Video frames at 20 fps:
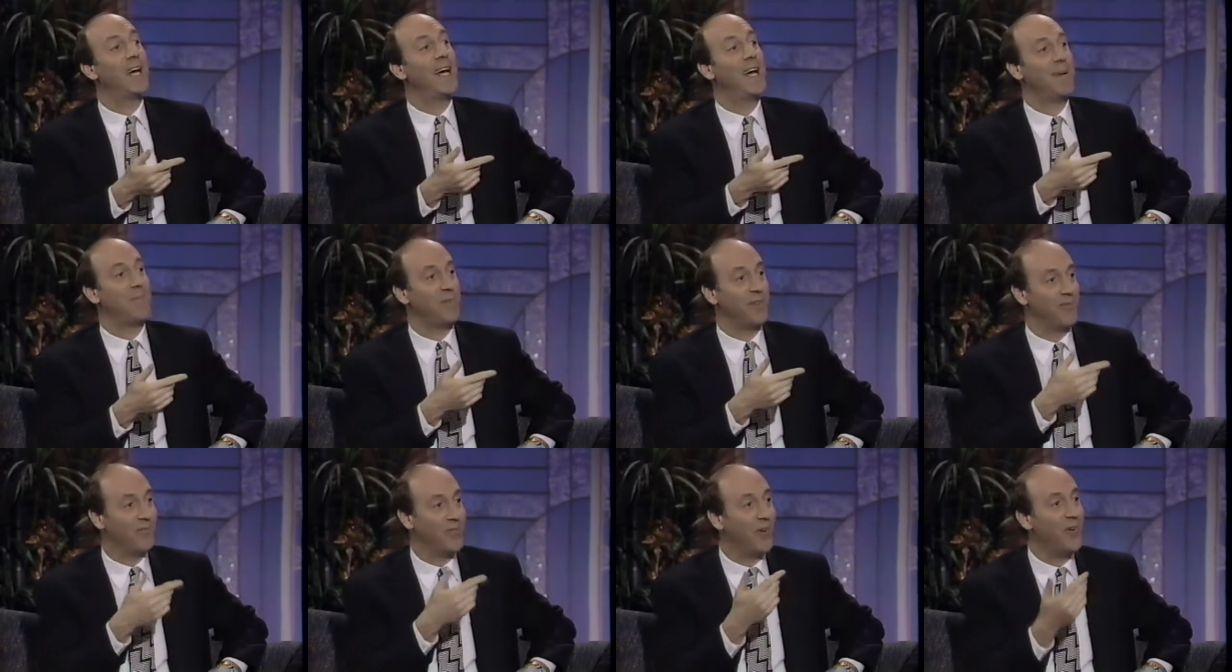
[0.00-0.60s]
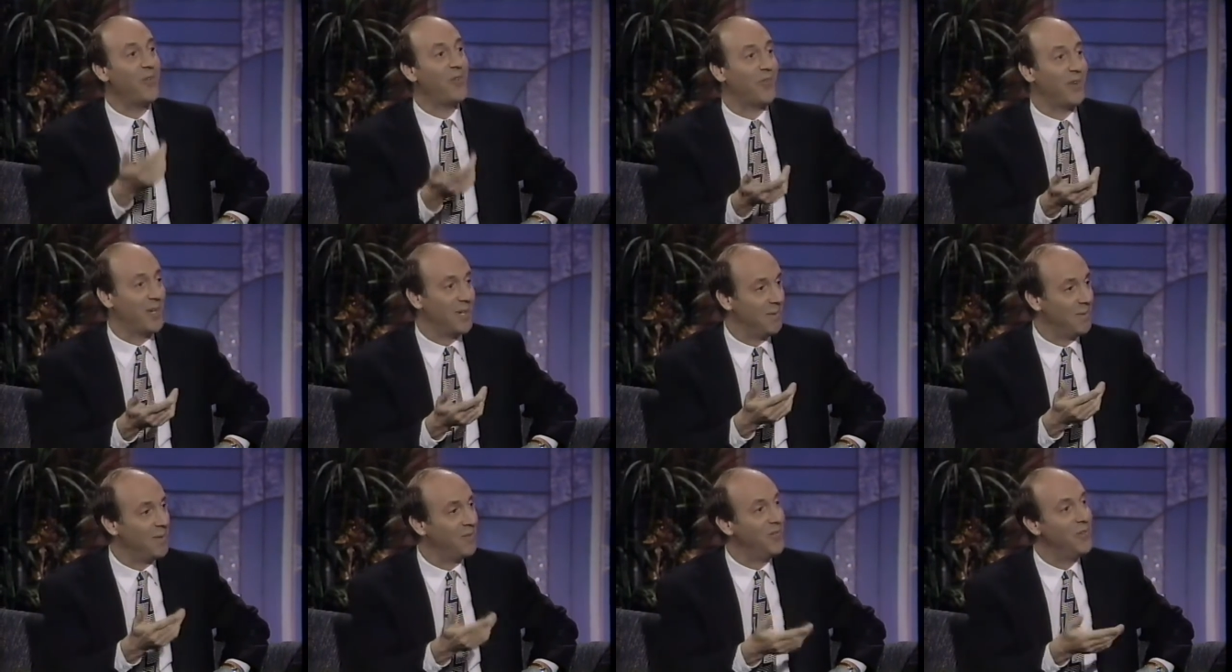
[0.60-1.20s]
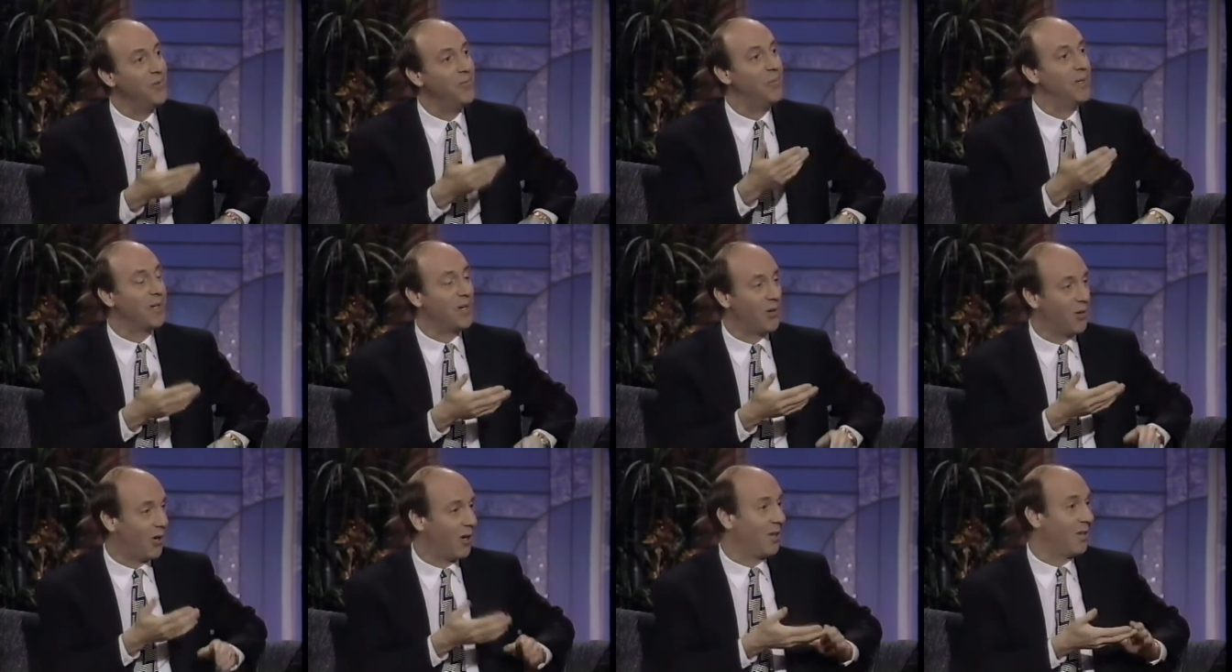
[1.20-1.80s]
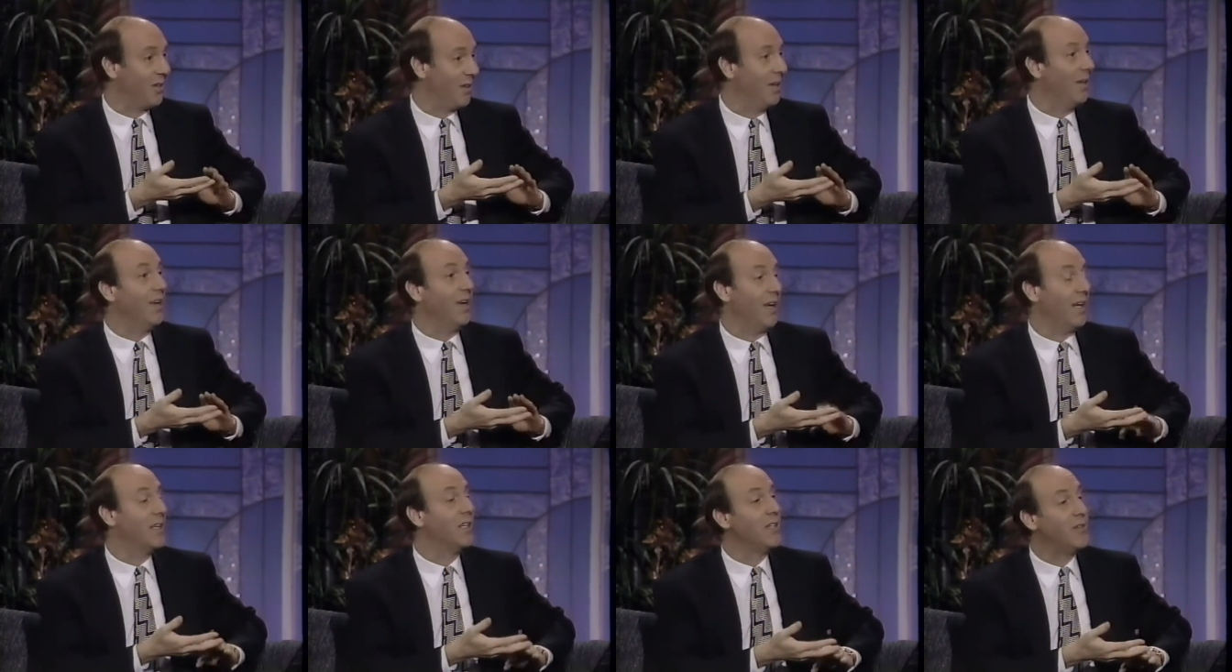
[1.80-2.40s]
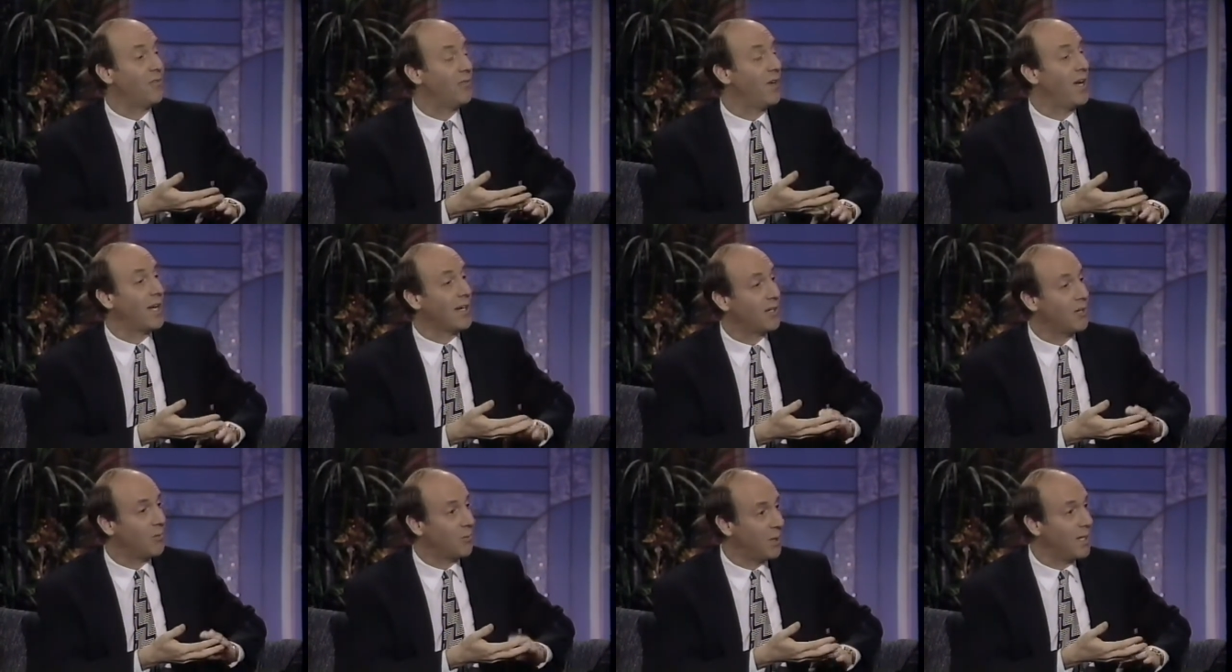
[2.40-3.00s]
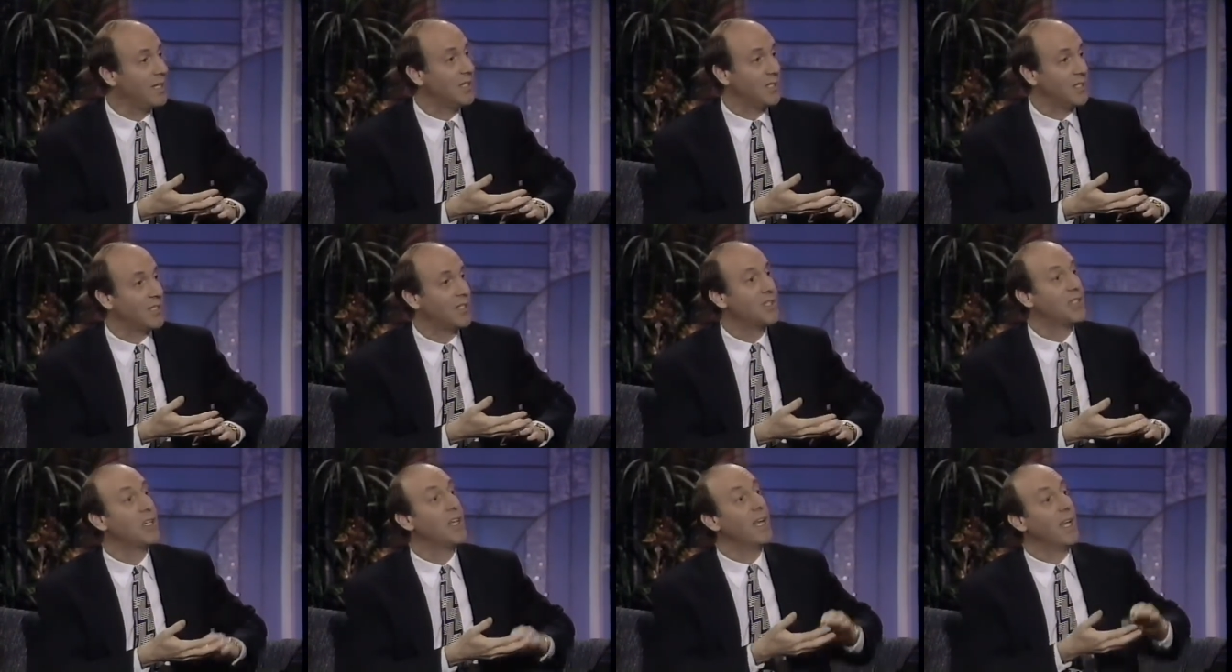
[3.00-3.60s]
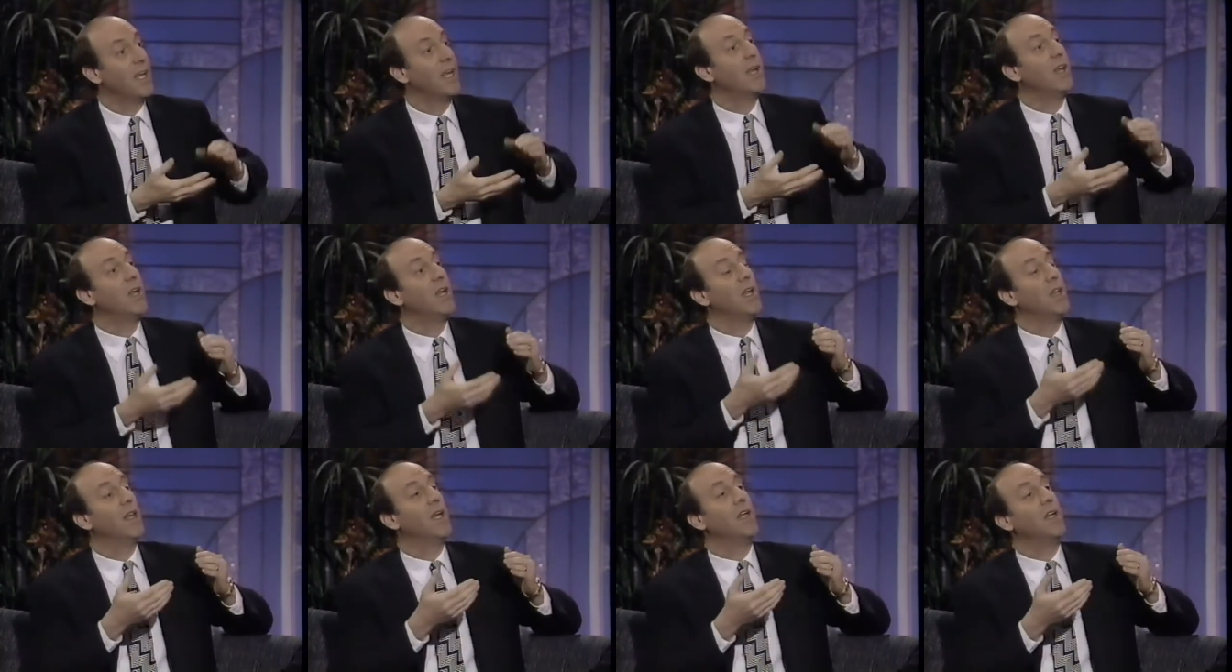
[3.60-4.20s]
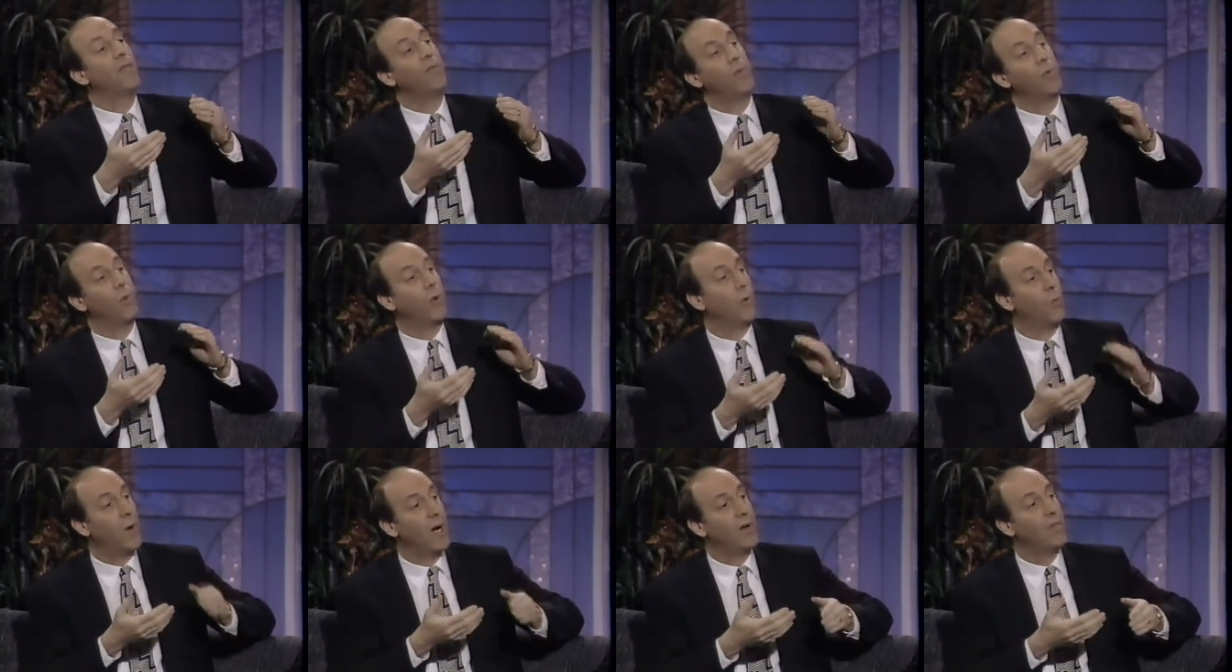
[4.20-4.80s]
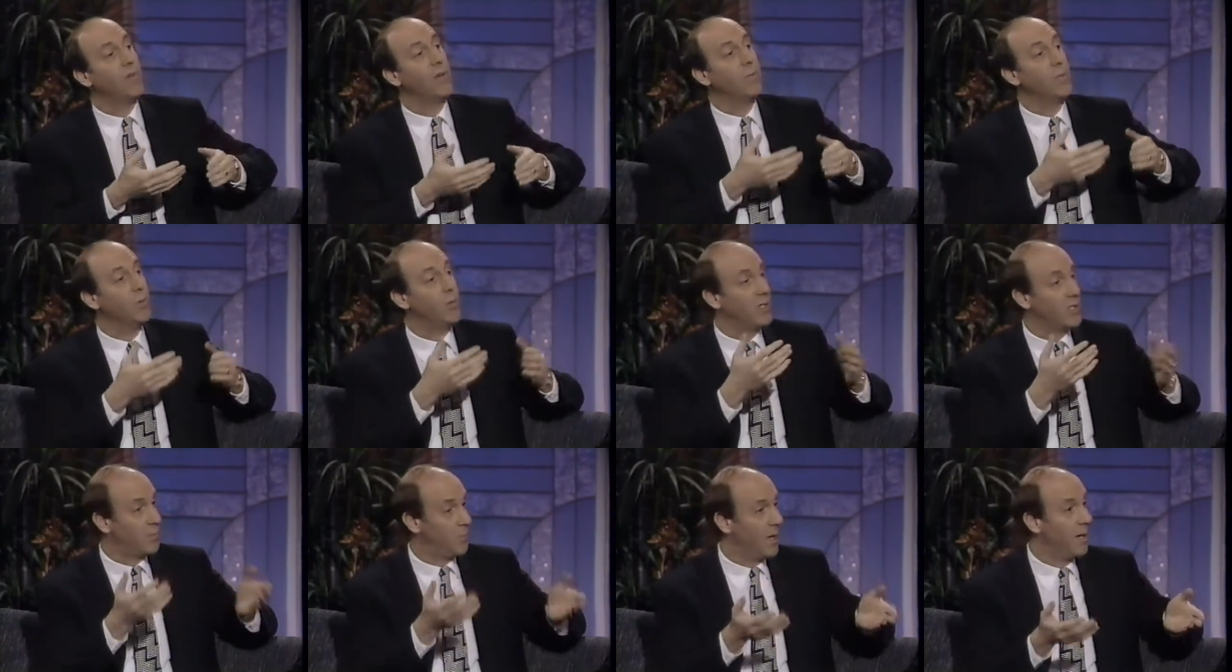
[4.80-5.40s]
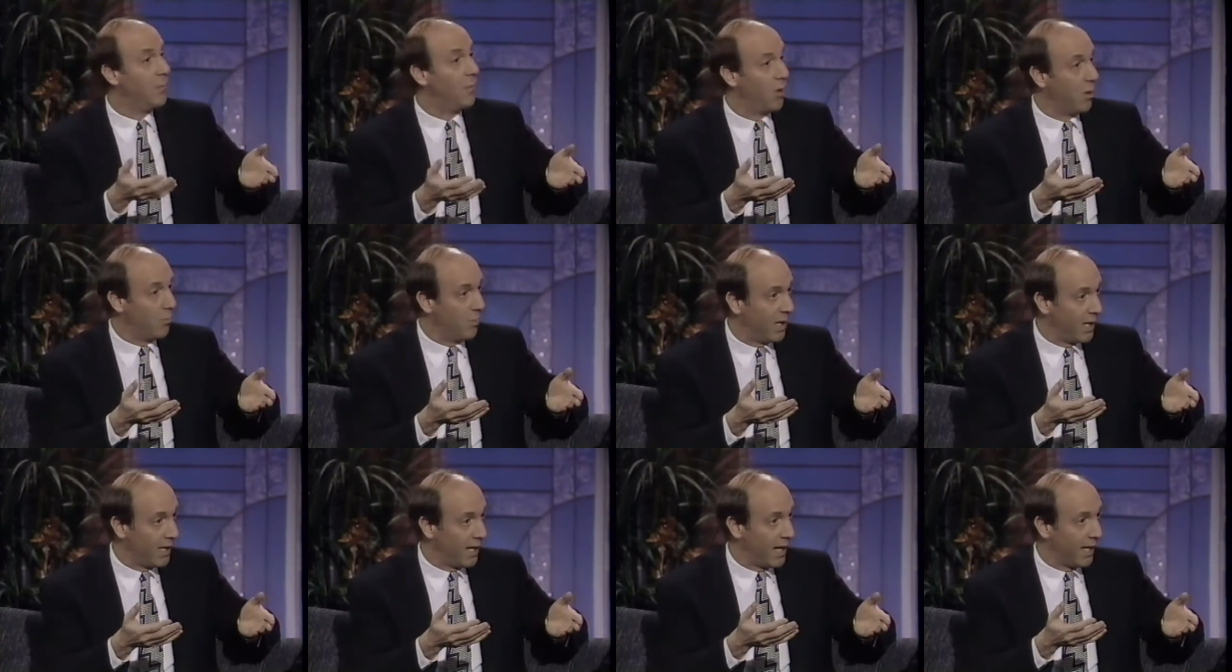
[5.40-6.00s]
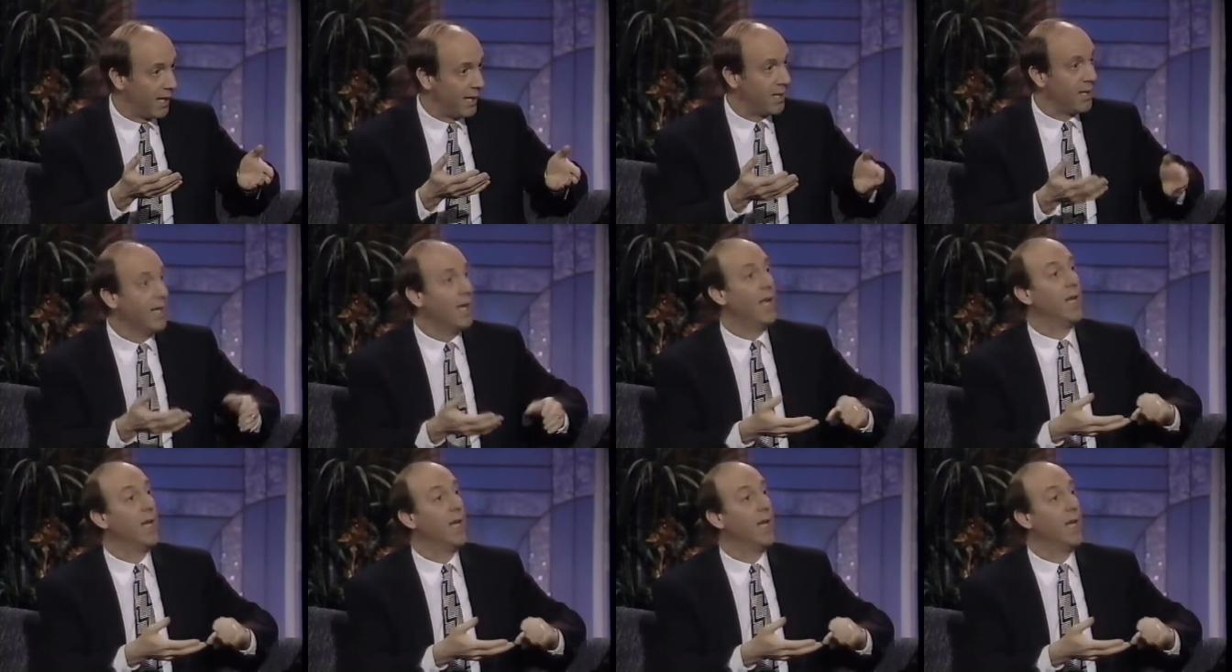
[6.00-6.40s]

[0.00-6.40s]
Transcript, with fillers: time to vote for him, if you've been called a de facto racist in that if it were a white film, you would have spent more money on it,